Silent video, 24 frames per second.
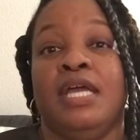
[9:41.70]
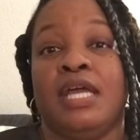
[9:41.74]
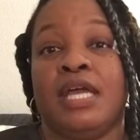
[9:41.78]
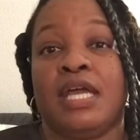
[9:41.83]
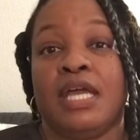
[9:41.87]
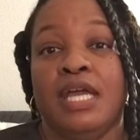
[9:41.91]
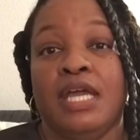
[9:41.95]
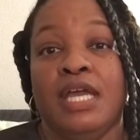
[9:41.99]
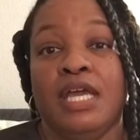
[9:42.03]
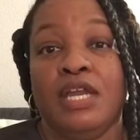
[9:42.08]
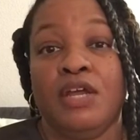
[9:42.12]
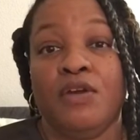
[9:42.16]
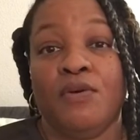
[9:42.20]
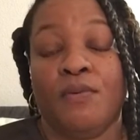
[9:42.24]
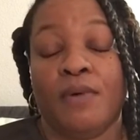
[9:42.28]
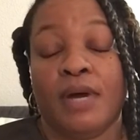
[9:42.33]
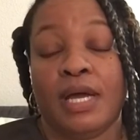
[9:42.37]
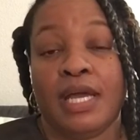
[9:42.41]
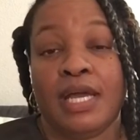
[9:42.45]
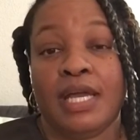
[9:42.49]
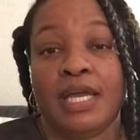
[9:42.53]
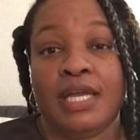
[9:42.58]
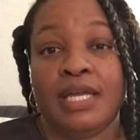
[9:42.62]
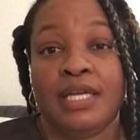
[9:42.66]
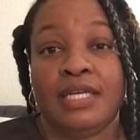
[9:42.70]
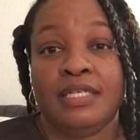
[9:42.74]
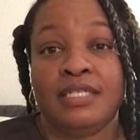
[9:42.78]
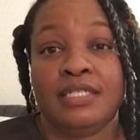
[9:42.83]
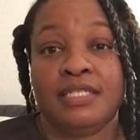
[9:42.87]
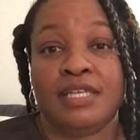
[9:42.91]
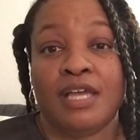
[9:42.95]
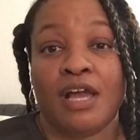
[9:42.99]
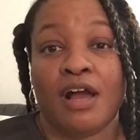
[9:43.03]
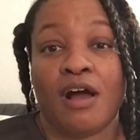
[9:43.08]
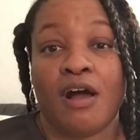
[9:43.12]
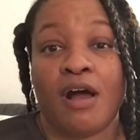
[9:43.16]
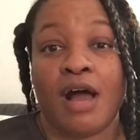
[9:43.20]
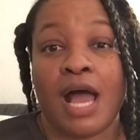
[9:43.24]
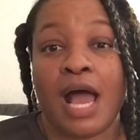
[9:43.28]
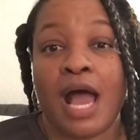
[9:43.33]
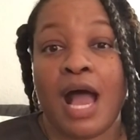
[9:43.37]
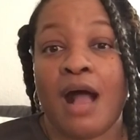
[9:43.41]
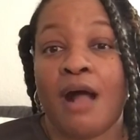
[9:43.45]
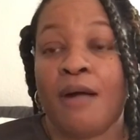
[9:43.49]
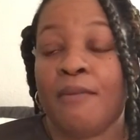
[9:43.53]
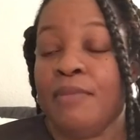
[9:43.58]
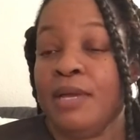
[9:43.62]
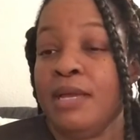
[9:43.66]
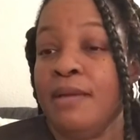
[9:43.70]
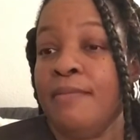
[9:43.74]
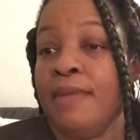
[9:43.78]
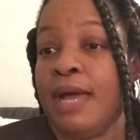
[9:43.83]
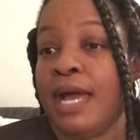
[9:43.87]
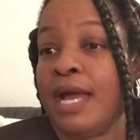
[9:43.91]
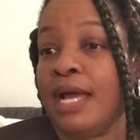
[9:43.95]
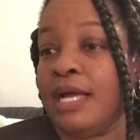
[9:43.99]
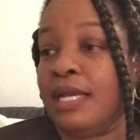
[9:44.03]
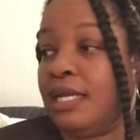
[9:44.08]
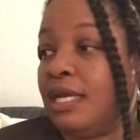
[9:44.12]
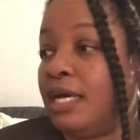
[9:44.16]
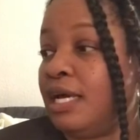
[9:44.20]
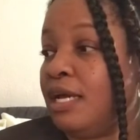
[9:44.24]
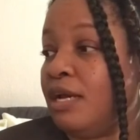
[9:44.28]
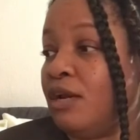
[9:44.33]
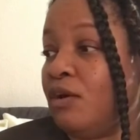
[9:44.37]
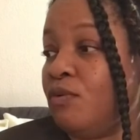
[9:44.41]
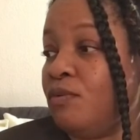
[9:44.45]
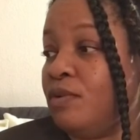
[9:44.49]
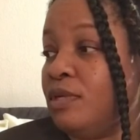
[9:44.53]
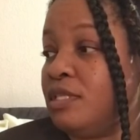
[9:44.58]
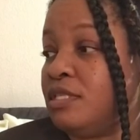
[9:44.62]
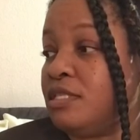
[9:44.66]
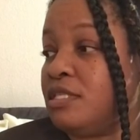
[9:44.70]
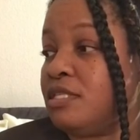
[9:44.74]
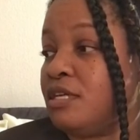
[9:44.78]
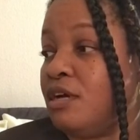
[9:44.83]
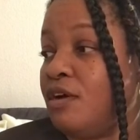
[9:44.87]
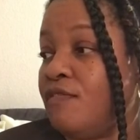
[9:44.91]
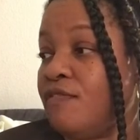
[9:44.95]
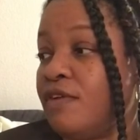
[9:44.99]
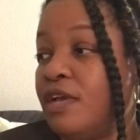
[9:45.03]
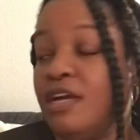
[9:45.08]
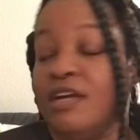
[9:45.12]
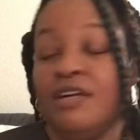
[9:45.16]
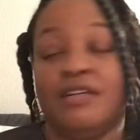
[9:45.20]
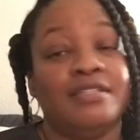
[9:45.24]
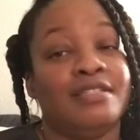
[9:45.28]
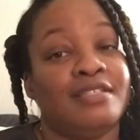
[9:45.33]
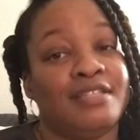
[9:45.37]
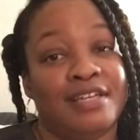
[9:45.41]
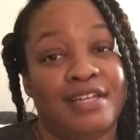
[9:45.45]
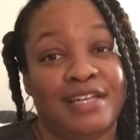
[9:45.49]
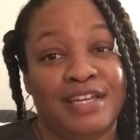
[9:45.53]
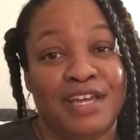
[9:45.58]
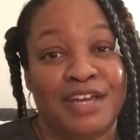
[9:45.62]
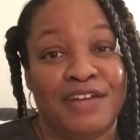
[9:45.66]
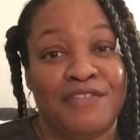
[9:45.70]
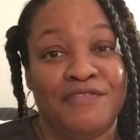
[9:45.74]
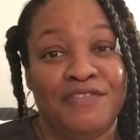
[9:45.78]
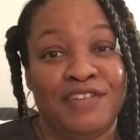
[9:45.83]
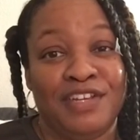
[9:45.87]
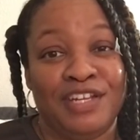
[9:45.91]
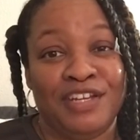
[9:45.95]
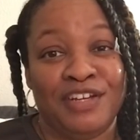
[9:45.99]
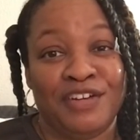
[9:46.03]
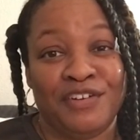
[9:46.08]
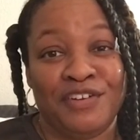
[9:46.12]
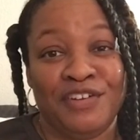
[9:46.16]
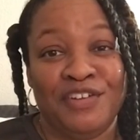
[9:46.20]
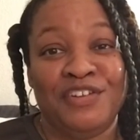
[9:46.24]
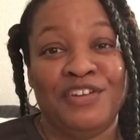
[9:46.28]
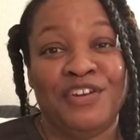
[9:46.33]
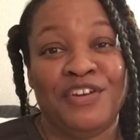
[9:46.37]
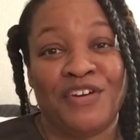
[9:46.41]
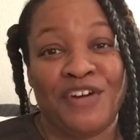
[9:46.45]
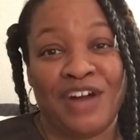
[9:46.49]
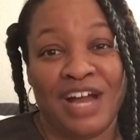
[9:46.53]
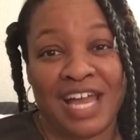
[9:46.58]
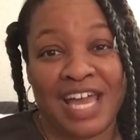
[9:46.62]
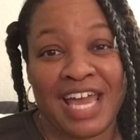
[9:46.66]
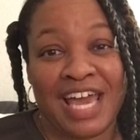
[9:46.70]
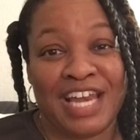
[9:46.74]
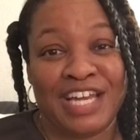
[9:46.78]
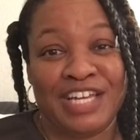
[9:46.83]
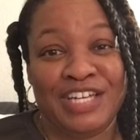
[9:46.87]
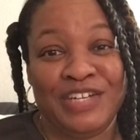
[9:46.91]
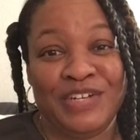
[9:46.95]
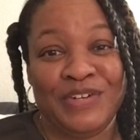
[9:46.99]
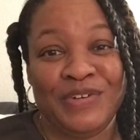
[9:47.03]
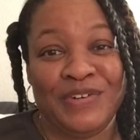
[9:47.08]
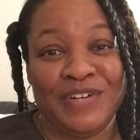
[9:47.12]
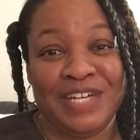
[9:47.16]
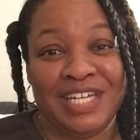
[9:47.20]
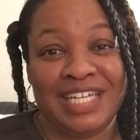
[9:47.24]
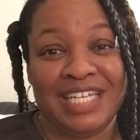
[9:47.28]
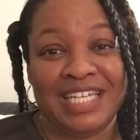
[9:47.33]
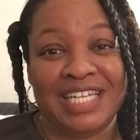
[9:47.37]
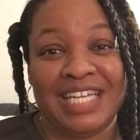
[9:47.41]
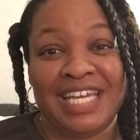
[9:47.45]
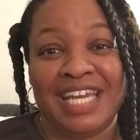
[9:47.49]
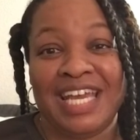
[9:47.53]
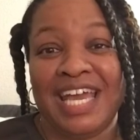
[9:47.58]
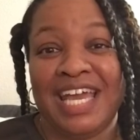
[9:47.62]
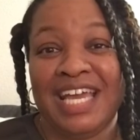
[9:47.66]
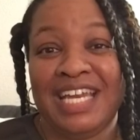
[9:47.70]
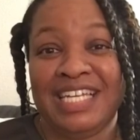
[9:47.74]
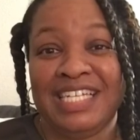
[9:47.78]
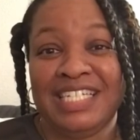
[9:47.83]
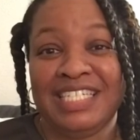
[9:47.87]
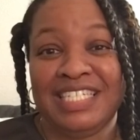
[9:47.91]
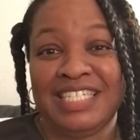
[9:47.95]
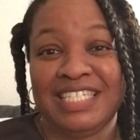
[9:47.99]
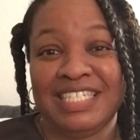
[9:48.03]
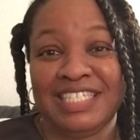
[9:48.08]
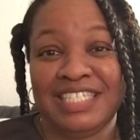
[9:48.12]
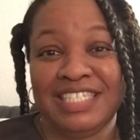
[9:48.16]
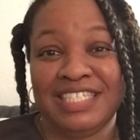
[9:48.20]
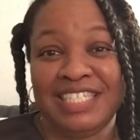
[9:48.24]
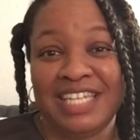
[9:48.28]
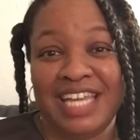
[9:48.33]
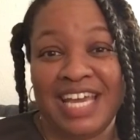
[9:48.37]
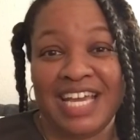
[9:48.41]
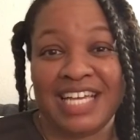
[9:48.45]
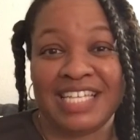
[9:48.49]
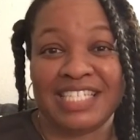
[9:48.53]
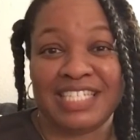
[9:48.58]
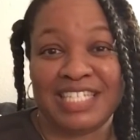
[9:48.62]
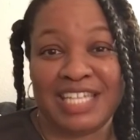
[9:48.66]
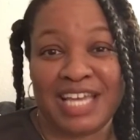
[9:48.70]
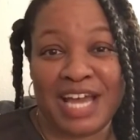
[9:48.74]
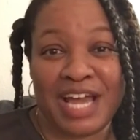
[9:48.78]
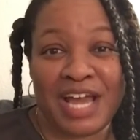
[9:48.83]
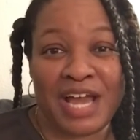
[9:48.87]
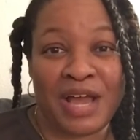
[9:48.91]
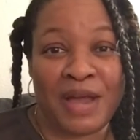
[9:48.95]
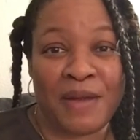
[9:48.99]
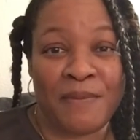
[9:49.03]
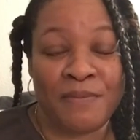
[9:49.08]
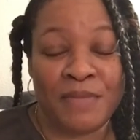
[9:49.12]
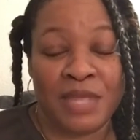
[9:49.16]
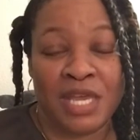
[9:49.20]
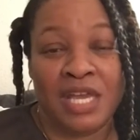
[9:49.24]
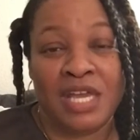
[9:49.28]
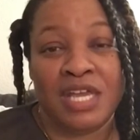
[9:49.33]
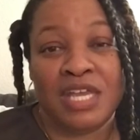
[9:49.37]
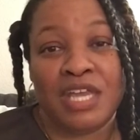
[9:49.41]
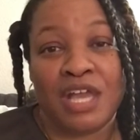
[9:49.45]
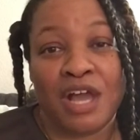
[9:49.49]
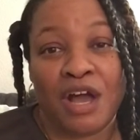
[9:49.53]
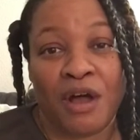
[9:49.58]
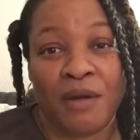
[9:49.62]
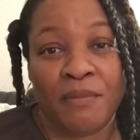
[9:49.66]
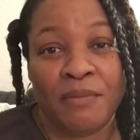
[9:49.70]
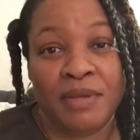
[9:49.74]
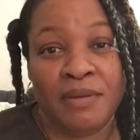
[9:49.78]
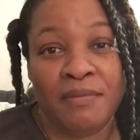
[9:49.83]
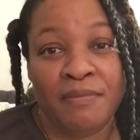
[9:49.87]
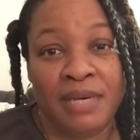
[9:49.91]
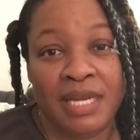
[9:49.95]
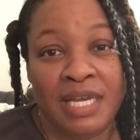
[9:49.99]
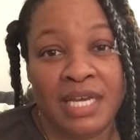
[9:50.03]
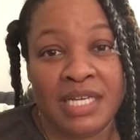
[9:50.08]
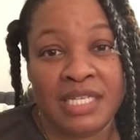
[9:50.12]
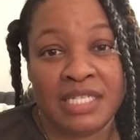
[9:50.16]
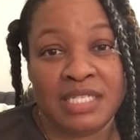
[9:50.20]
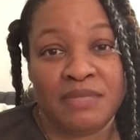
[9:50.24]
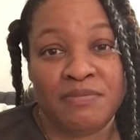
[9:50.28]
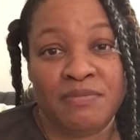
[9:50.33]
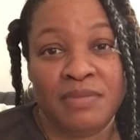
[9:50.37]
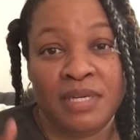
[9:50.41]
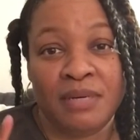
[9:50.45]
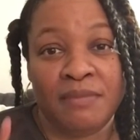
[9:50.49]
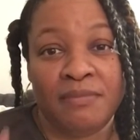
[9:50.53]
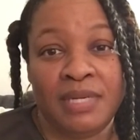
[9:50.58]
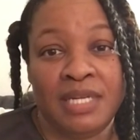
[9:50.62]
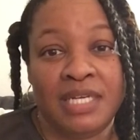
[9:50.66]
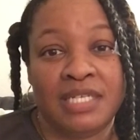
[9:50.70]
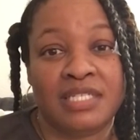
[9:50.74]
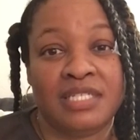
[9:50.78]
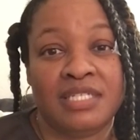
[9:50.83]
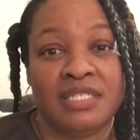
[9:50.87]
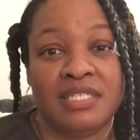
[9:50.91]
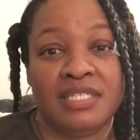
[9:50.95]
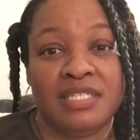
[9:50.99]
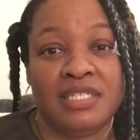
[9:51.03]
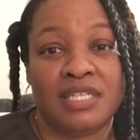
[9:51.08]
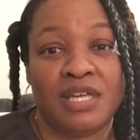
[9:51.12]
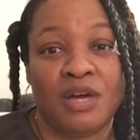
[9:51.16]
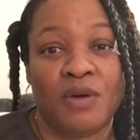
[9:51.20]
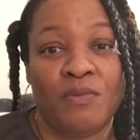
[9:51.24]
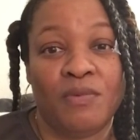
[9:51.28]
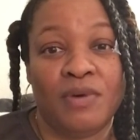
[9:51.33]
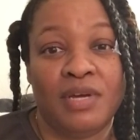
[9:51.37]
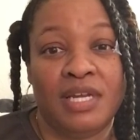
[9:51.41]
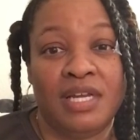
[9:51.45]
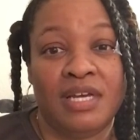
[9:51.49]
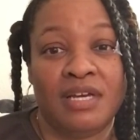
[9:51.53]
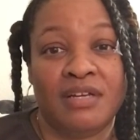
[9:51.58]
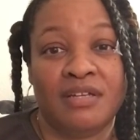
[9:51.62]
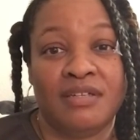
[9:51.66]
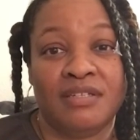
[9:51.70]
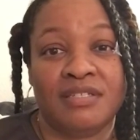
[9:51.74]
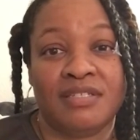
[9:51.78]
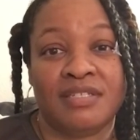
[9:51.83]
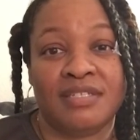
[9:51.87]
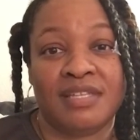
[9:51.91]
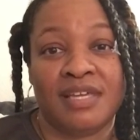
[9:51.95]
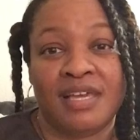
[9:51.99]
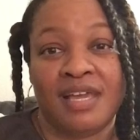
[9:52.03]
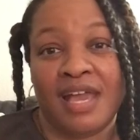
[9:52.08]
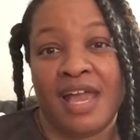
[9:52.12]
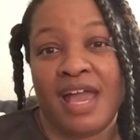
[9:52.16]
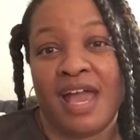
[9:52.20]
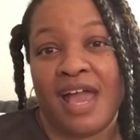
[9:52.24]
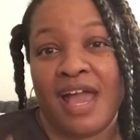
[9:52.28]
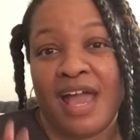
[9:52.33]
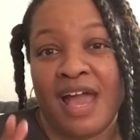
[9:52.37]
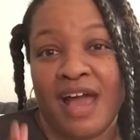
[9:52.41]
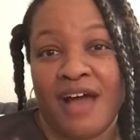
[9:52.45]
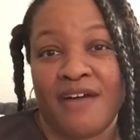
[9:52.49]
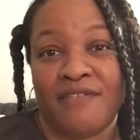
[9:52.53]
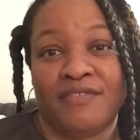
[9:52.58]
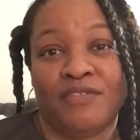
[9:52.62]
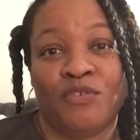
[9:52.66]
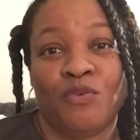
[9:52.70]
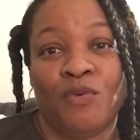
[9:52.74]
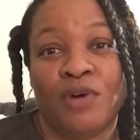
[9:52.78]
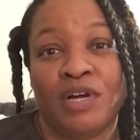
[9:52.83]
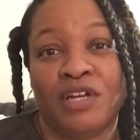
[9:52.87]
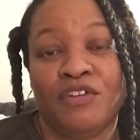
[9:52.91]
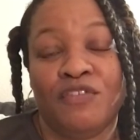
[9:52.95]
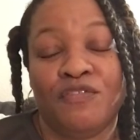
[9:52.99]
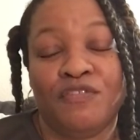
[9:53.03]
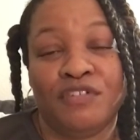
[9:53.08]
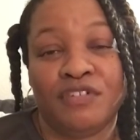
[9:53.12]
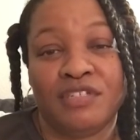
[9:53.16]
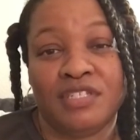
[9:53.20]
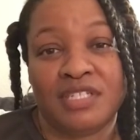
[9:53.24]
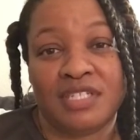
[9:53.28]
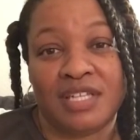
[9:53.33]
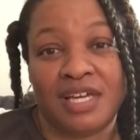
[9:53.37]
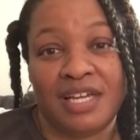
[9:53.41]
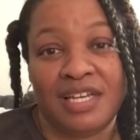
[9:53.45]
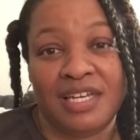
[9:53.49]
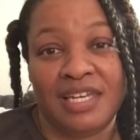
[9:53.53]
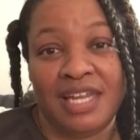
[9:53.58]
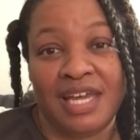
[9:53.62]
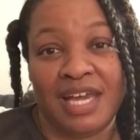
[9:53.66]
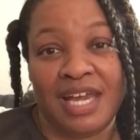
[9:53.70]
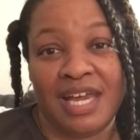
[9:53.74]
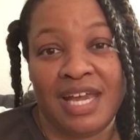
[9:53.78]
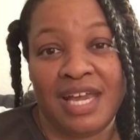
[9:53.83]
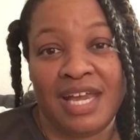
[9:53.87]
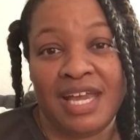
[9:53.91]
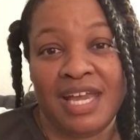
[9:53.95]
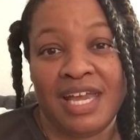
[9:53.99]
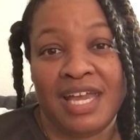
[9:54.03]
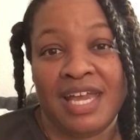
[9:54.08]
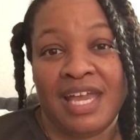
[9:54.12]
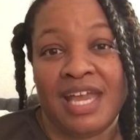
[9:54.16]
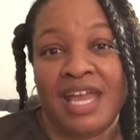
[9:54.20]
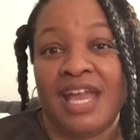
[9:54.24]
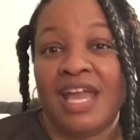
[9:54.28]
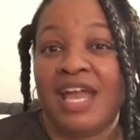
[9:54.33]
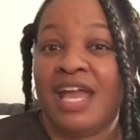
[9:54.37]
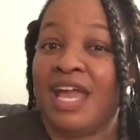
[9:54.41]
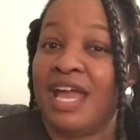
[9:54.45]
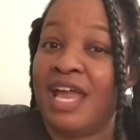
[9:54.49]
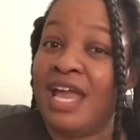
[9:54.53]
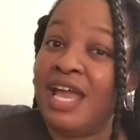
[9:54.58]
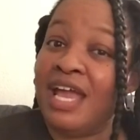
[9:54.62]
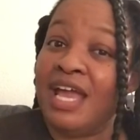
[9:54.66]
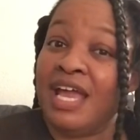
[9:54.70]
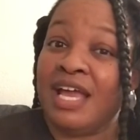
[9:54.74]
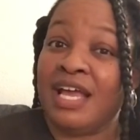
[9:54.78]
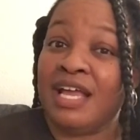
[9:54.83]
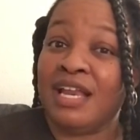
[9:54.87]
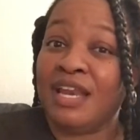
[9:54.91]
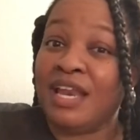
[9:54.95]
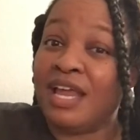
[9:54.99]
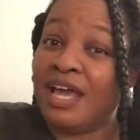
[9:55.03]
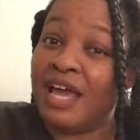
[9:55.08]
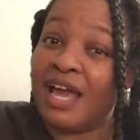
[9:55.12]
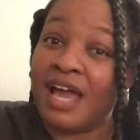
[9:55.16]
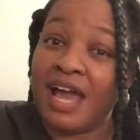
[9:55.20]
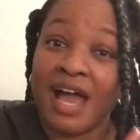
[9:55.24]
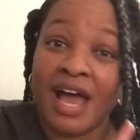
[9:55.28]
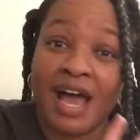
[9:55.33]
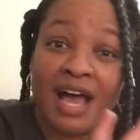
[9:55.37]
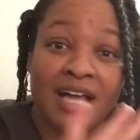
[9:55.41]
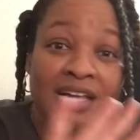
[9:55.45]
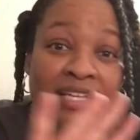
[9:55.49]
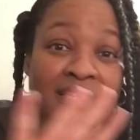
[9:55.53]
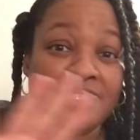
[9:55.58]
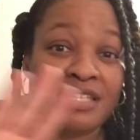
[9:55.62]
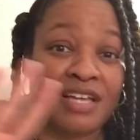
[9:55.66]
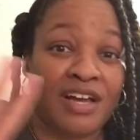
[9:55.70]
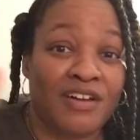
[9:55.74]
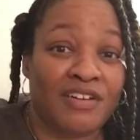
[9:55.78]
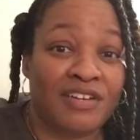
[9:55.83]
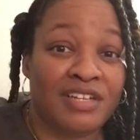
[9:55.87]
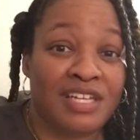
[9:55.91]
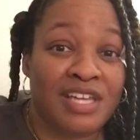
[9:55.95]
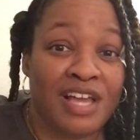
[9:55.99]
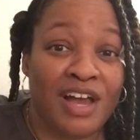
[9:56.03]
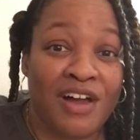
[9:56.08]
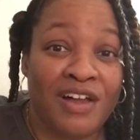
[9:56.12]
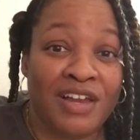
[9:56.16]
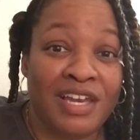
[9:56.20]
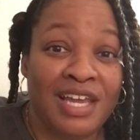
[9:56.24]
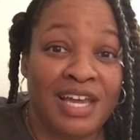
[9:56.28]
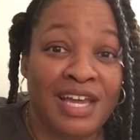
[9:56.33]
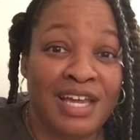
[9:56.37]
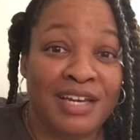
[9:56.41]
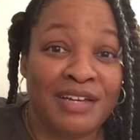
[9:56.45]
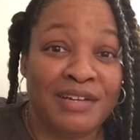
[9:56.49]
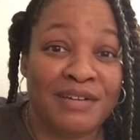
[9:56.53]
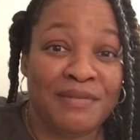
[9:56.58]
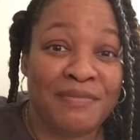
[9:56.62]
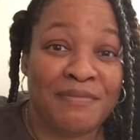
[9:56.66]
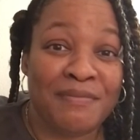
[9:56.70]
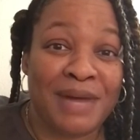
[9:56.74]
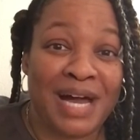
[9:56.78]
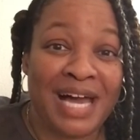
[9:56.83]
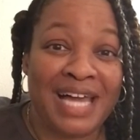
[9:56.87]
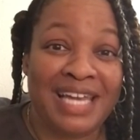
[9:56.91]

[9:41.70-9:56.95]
Anyways, y'all, I'll be back later with a self-care Sunday video. You know I gotta do it. And until next time, y'all be blessed. Be a blessing to someone else. Have a wonderful Sunday. And I'll talk to y'all later. Bye,